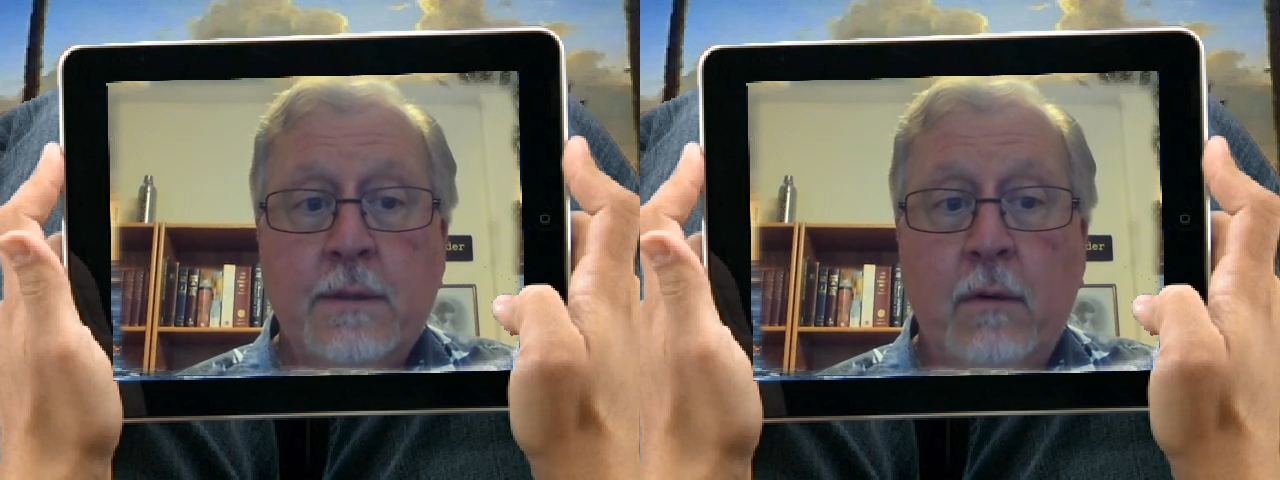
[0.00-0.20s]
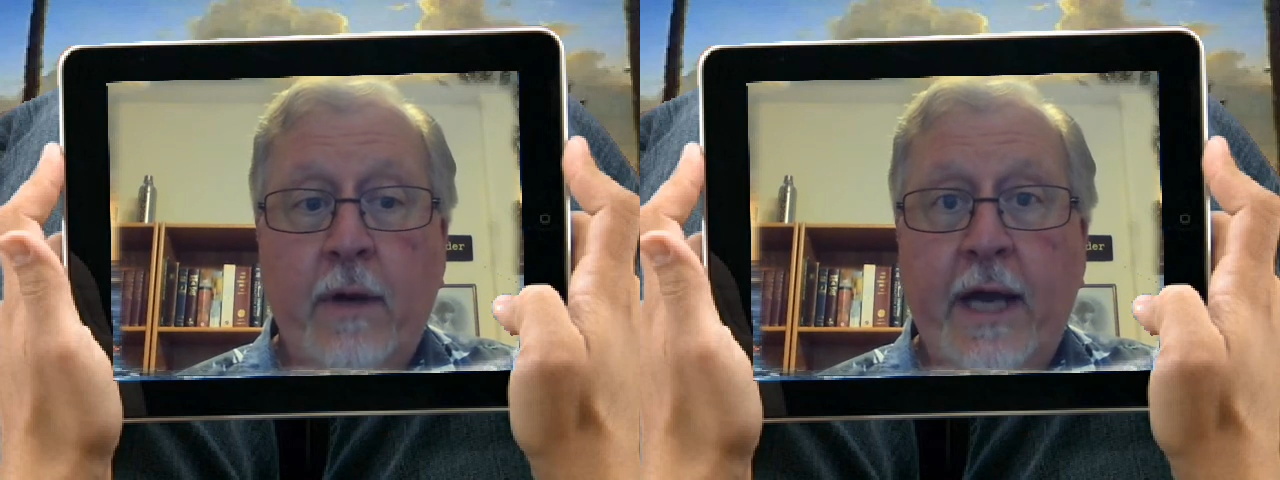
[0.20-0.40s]

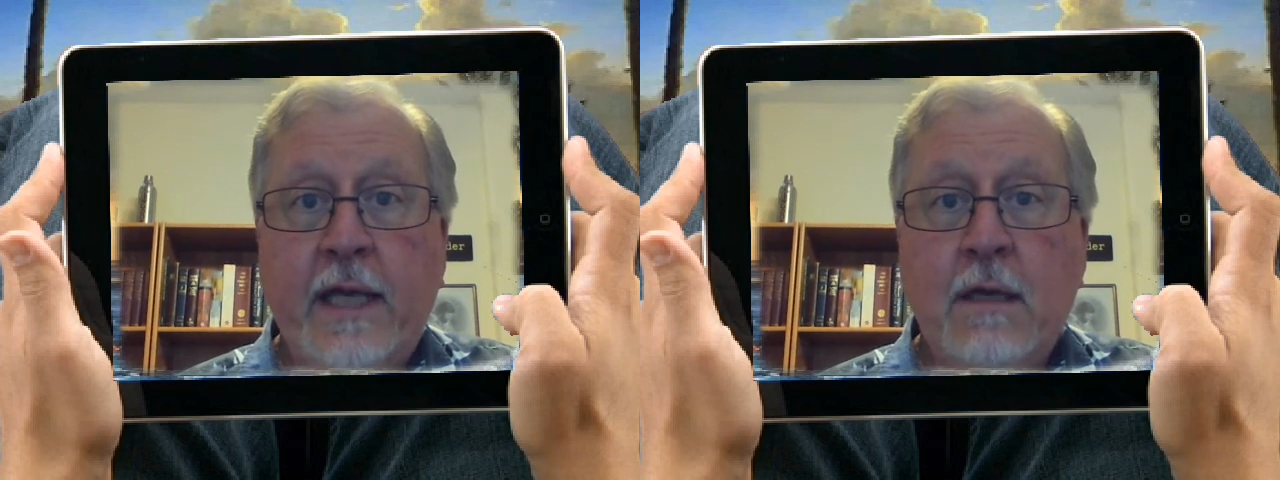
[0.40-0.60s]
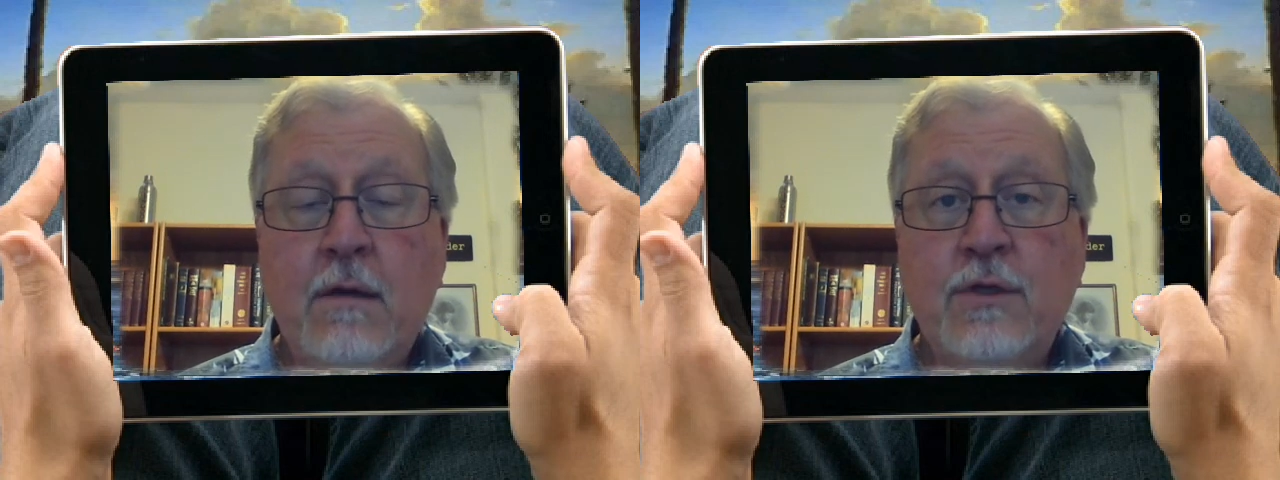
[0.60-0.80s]
so
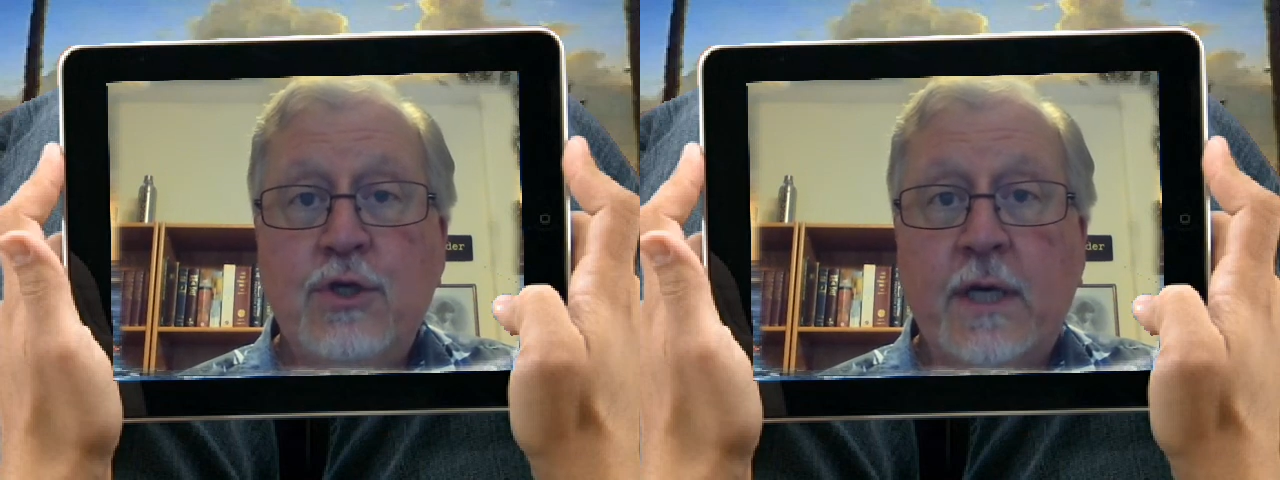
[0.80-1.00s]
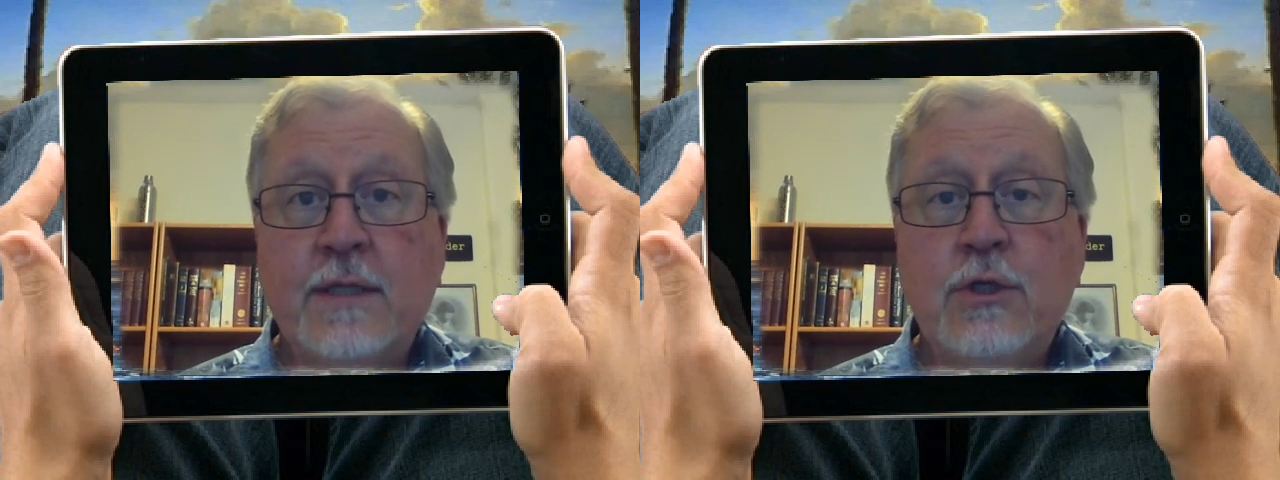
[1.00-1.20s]
I can
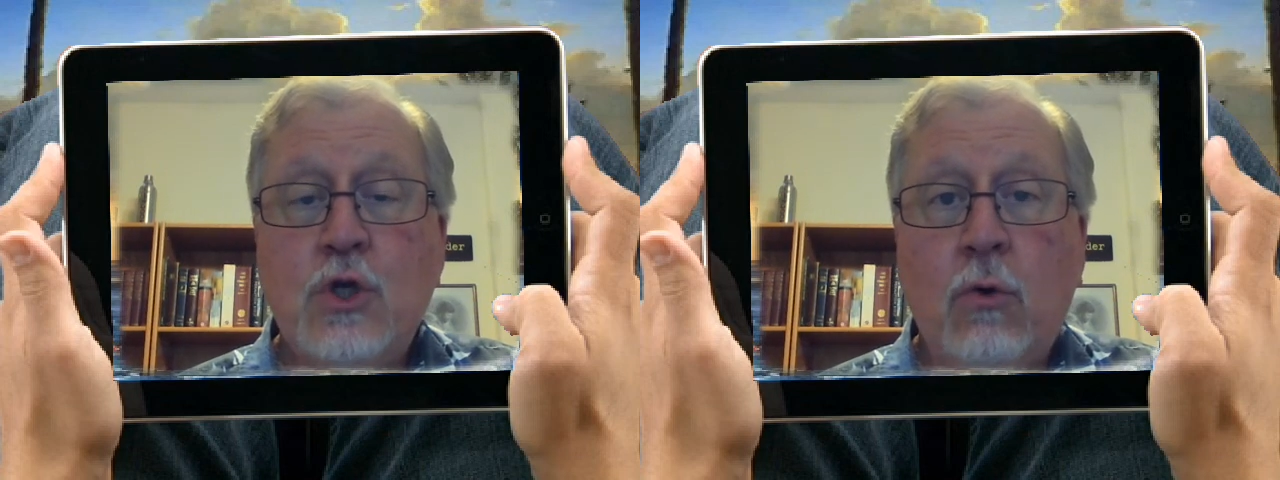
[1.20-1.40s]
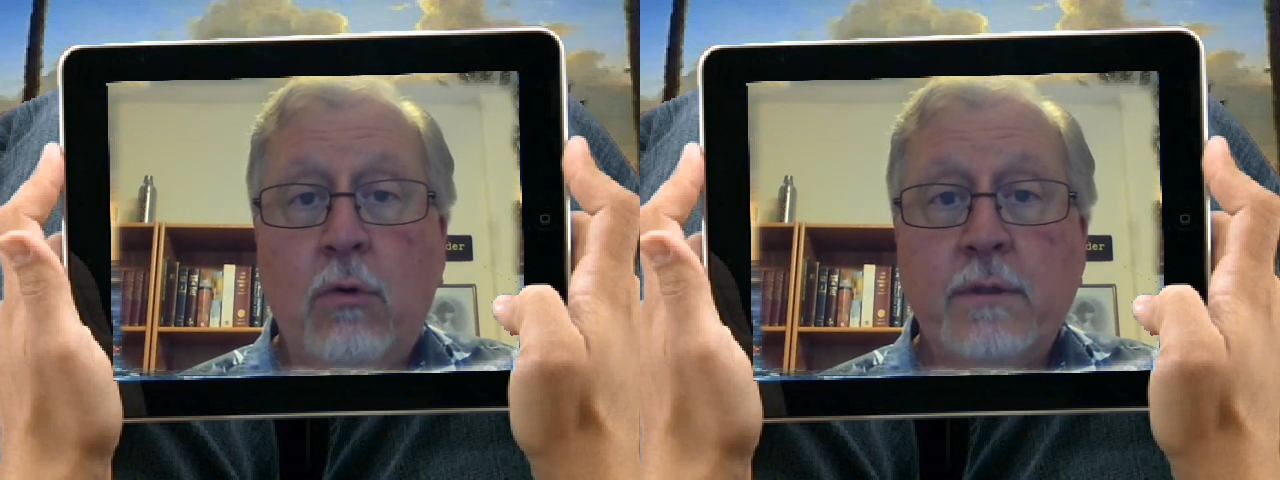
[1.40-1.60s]

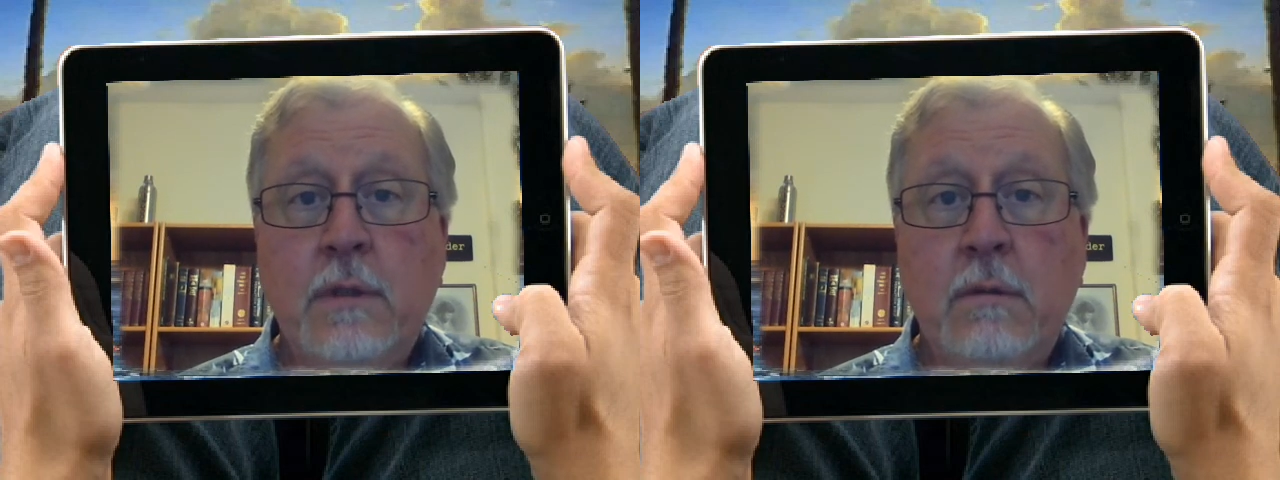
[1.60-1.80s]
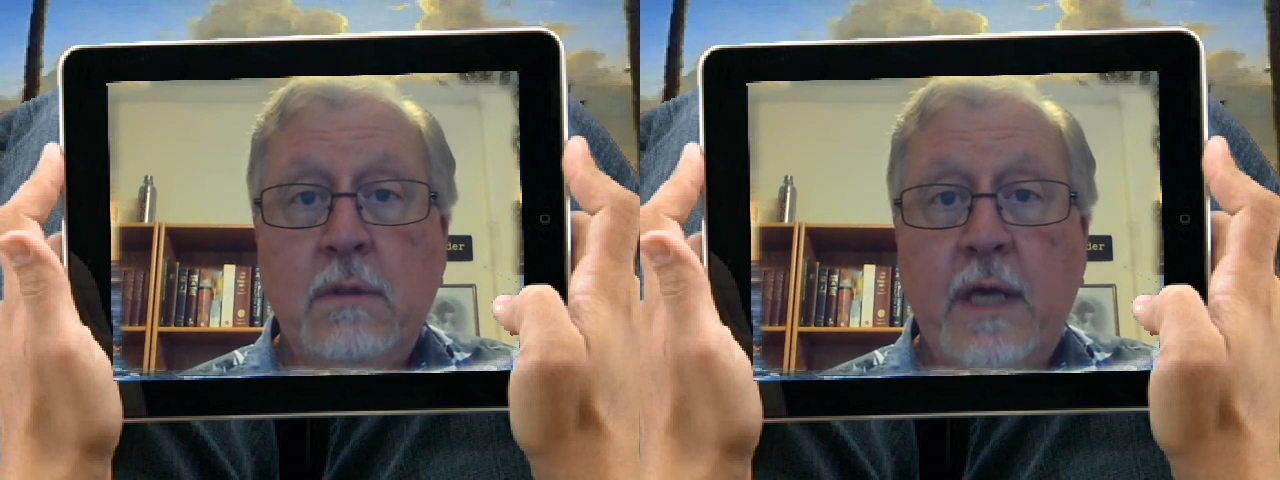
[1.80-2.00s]
adjust
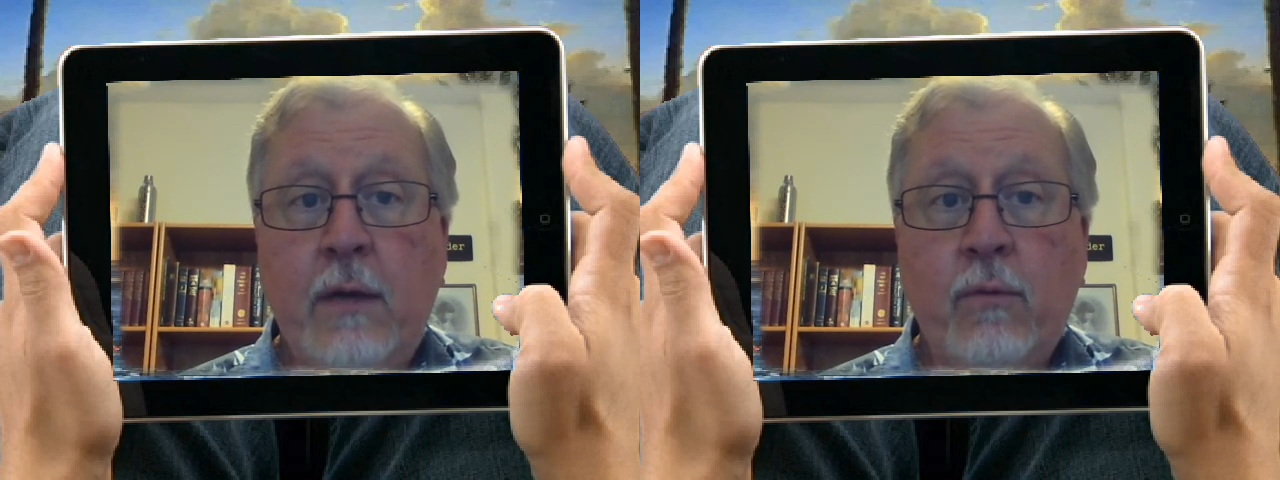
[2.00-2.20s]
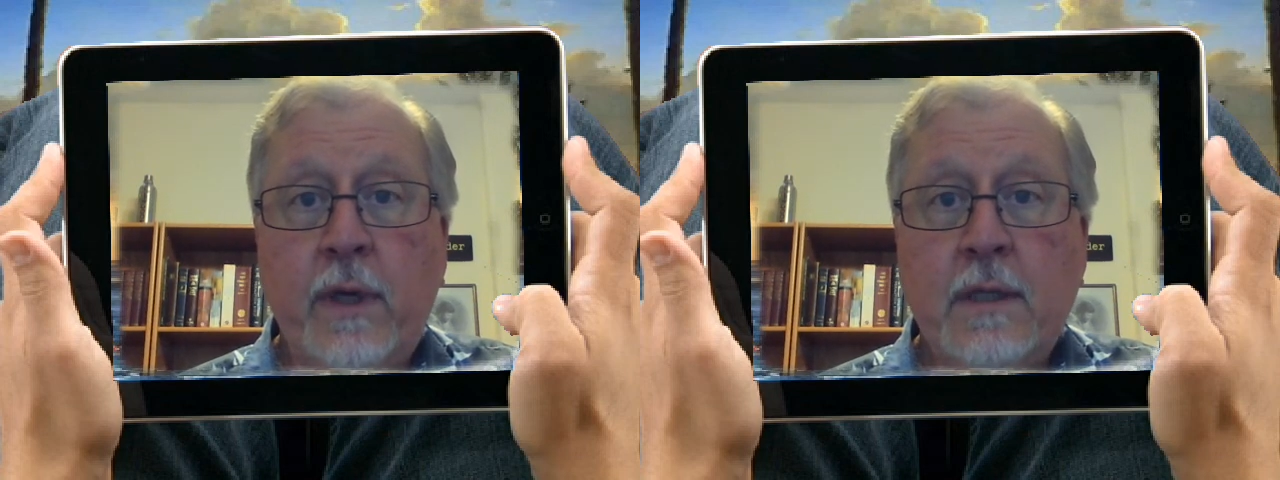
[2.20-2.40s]
your due
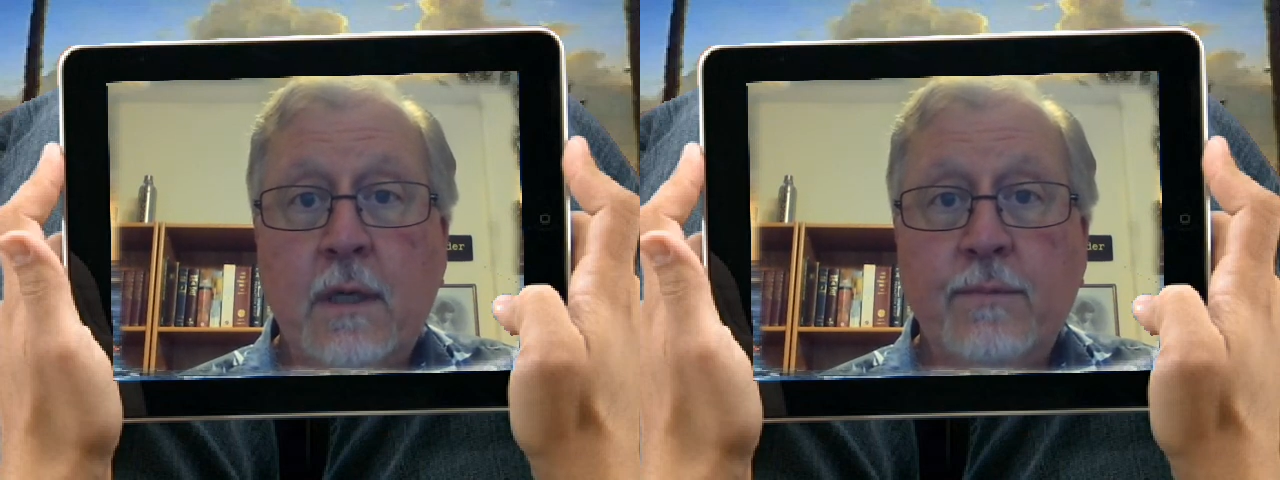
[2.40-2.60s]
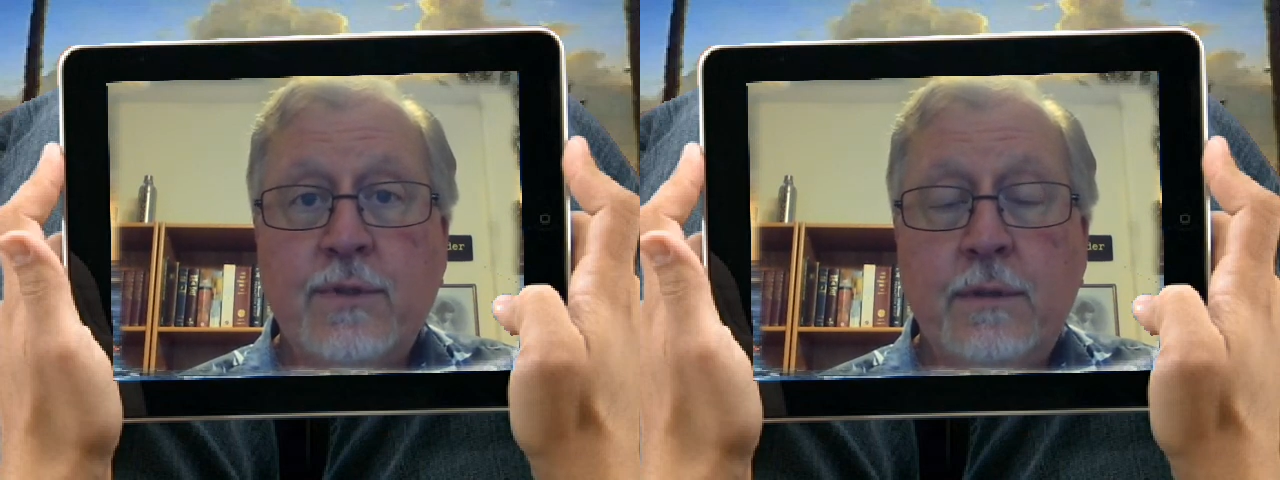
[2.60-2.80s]
date when
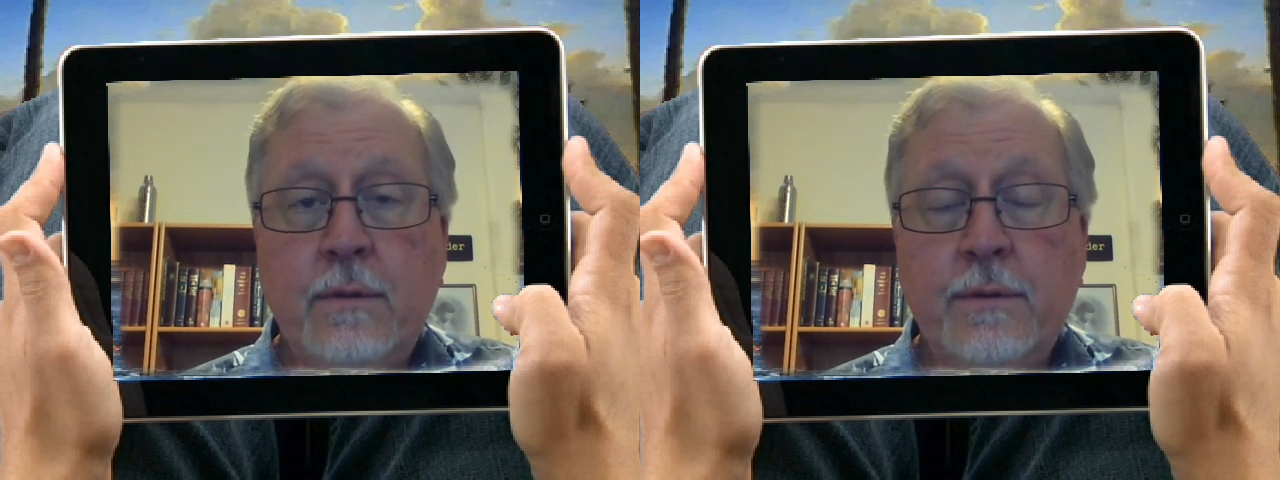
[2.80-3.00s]
it comes